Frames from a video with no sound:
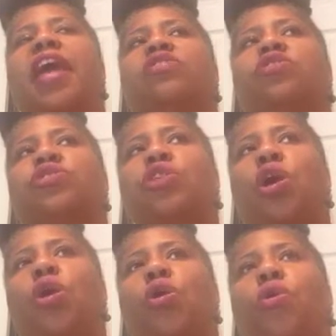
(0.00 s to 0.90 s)
And
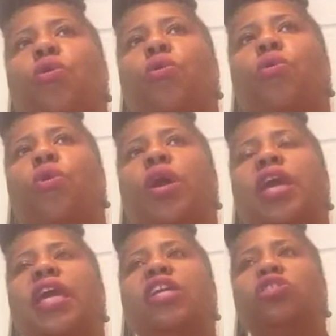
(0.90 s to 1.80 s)
so
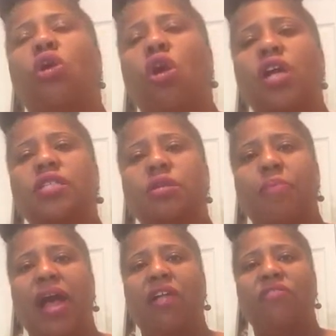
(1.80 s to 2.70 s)
he talks
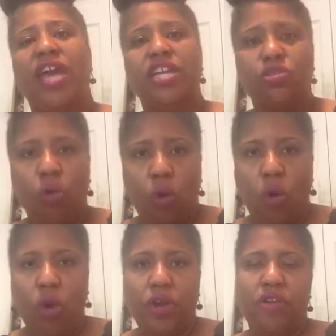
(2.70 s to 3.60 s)
about that in
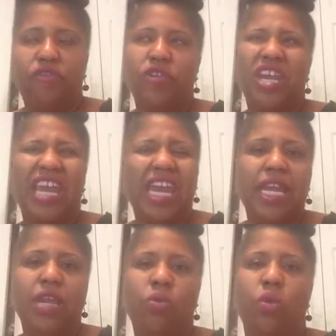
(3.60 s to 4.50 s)
order for
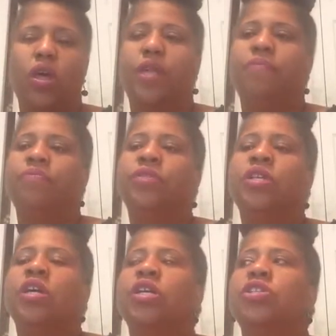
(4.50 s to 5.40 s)
anyone
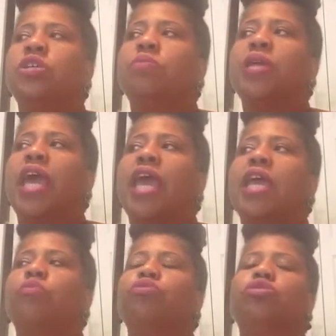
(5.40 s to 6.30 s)
to be
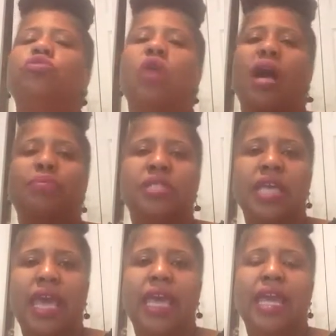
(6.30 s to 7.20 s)
able to
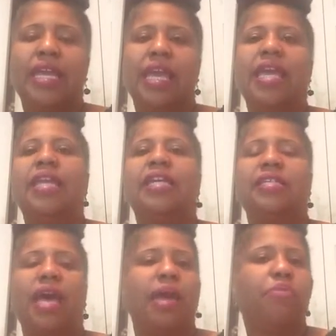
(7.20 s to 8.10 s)
obtain any
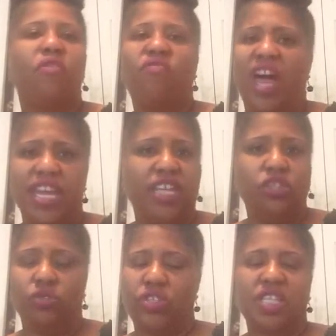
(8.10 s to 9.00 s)
type of
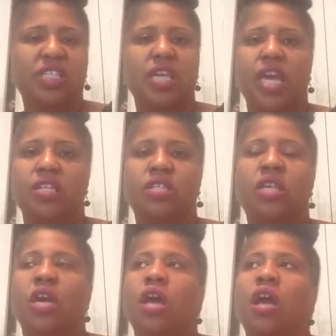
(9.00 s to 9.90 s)
financial success